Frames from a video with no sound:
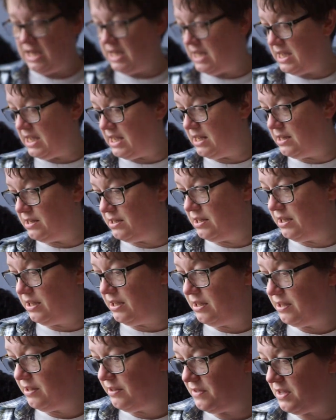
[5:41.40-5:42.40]
And
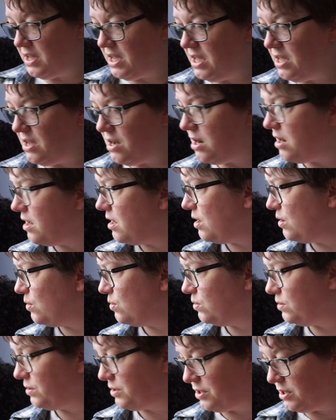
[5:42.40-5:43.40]
they are
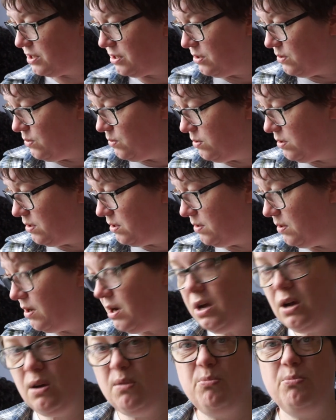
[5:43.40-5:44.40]
also
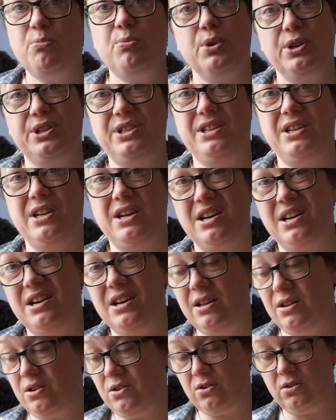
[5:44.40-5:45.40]
pretty
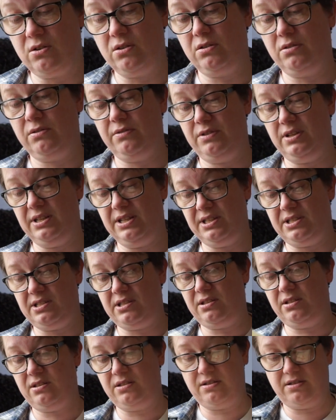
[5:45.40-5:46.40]
high on the
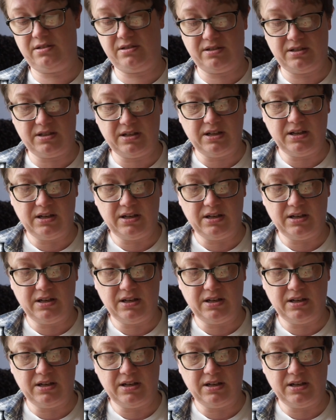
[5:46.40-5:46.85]
lists